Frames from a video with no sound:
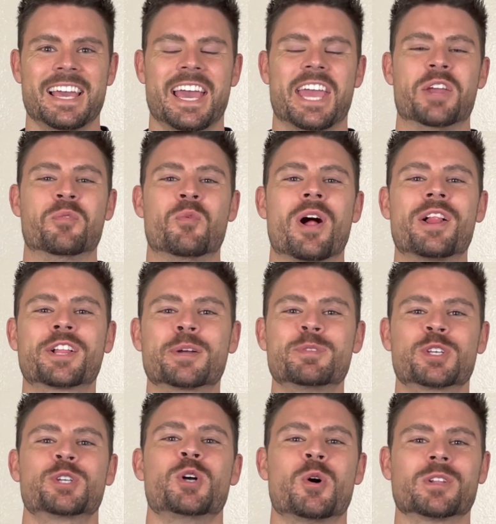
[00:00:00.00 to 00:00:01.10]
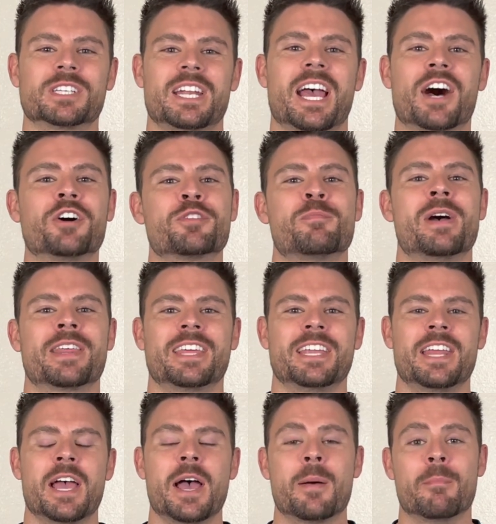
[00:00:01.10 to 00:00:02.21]
Hey, welcome to Golden Health
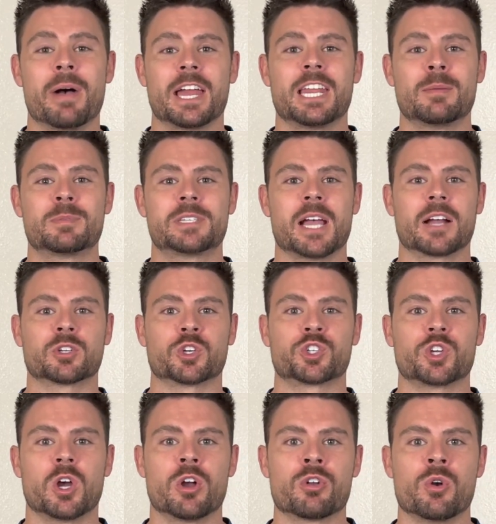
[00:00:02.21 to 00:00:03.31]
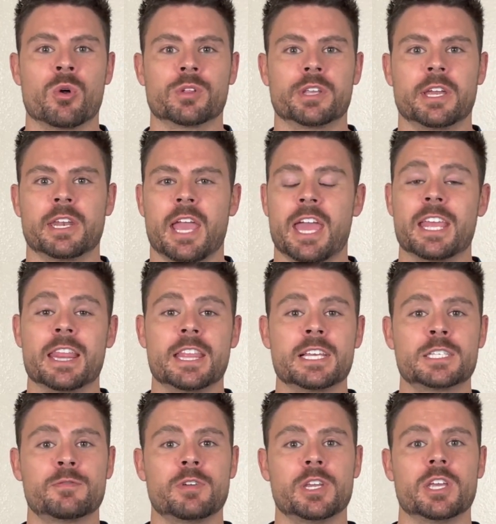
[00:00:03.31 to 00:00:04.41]
Method. My name is Dr. Sean Golden, and in
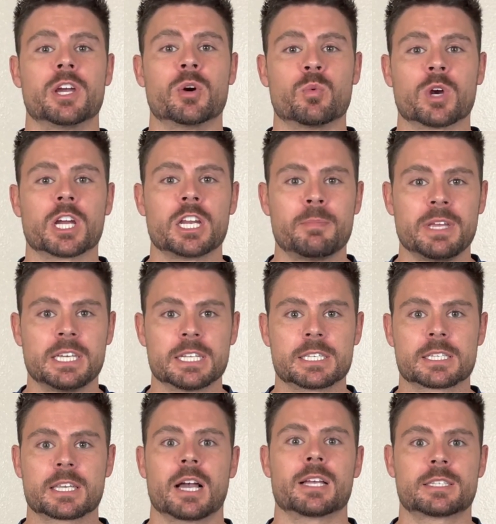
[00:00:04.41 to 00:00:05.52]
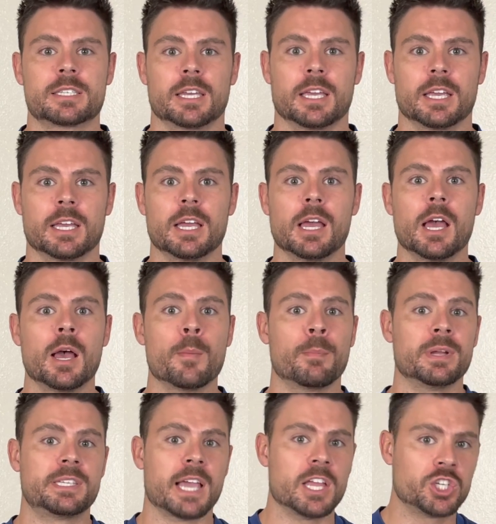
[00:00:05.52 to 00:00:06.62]
this video, we're going to be discussing
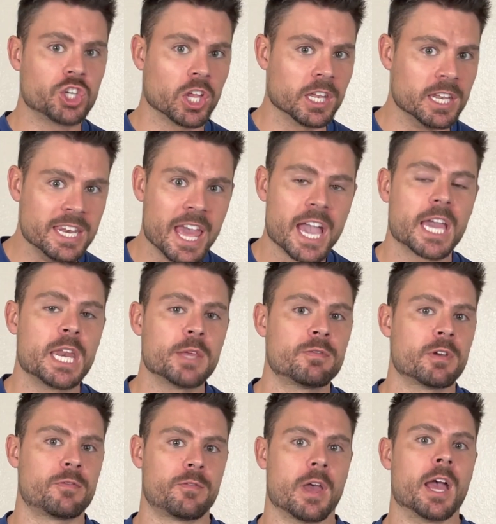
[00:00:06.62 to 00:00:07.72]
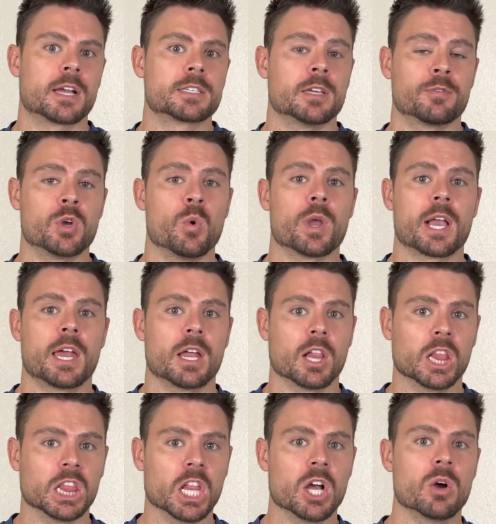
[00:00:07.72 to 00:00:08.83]
potential negative effects of going on a
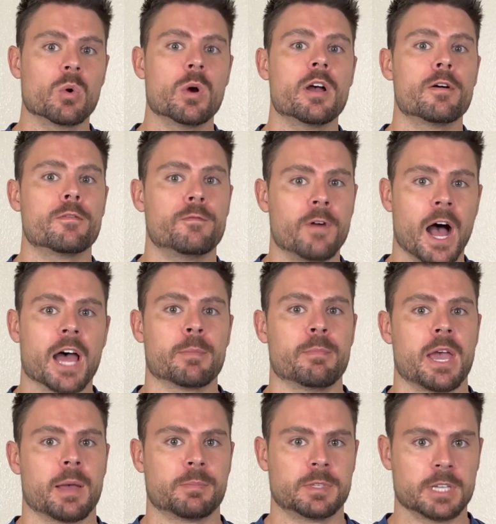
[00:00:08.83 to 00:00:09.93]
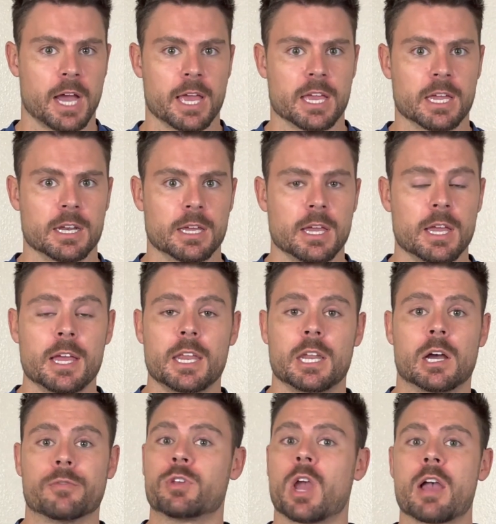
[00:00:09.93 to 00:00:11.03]
low FODMAP diet.
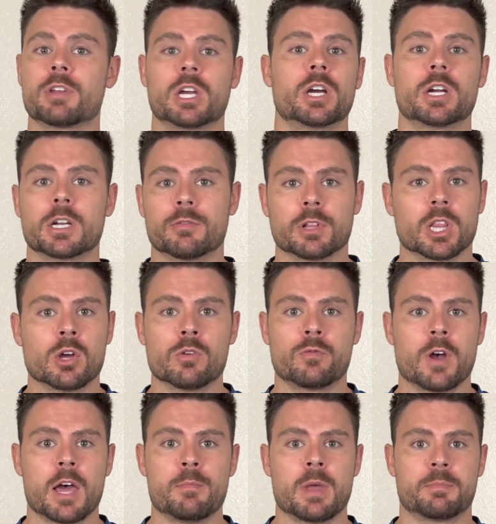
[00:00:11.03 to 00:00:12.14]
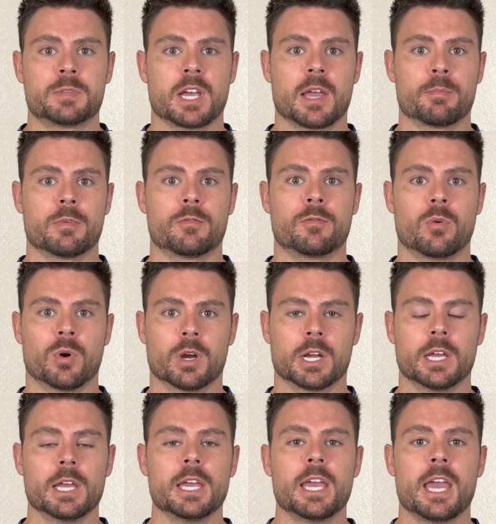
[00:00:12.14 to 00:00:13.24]
Now, if you haven't heard of a low FODMAP diet before,
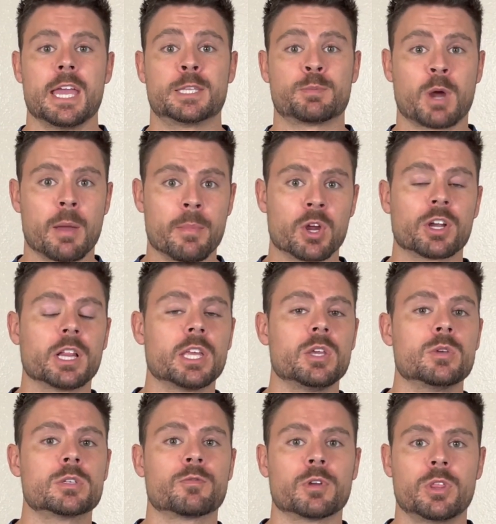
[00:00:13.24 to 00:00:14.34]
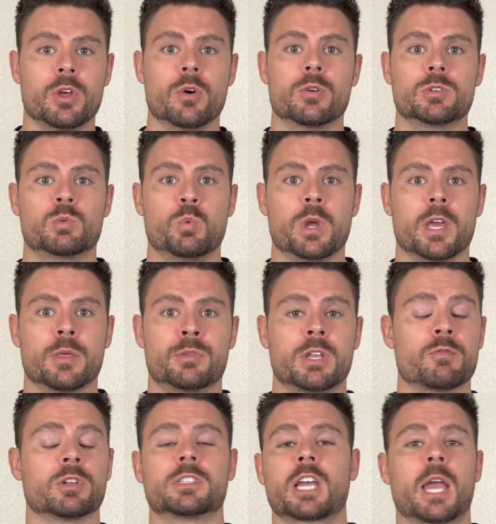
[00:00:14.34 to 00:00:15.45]
it's primarily used for those with
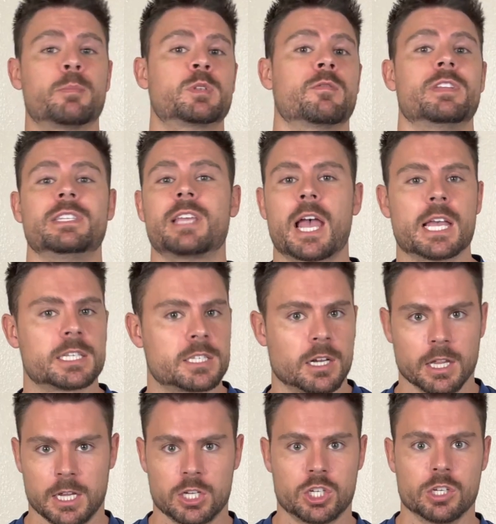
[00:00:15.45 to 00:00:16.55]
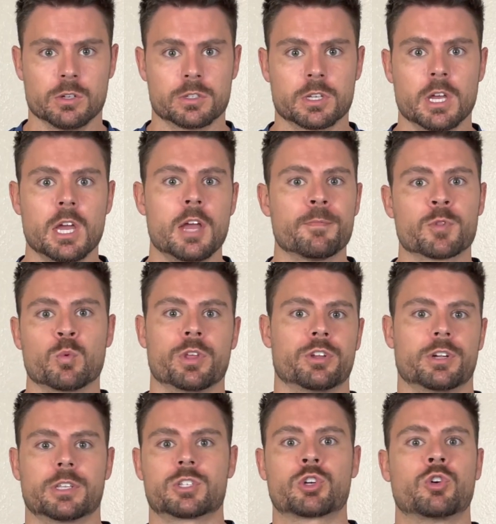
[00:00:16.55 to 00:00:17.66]
different types of intestinal issues,
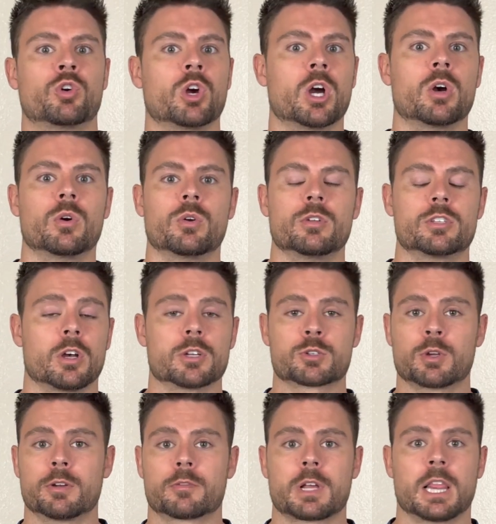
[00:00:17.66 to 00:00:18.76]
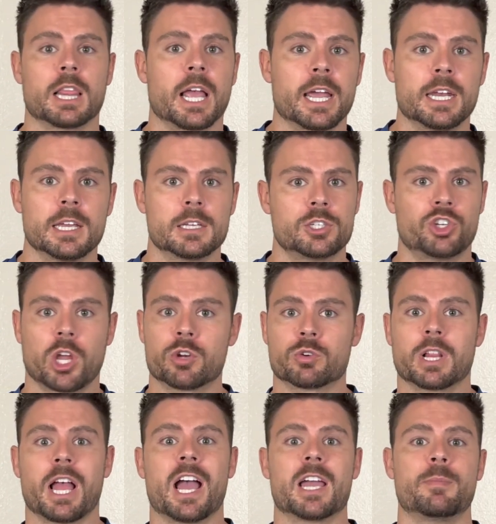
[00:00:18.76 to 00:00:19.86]
whether it's Crohn's, ulcerative colitis,
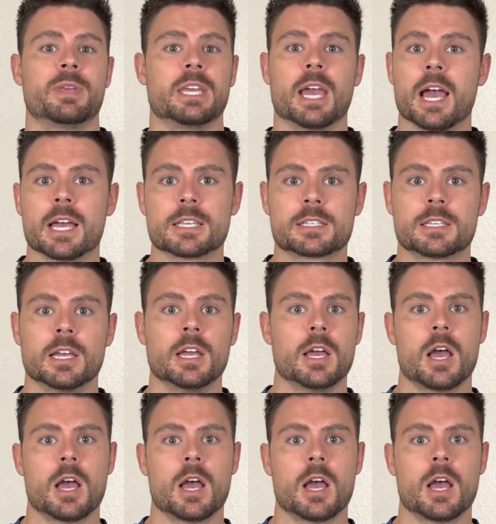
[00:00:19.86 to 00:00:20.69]
general IBS,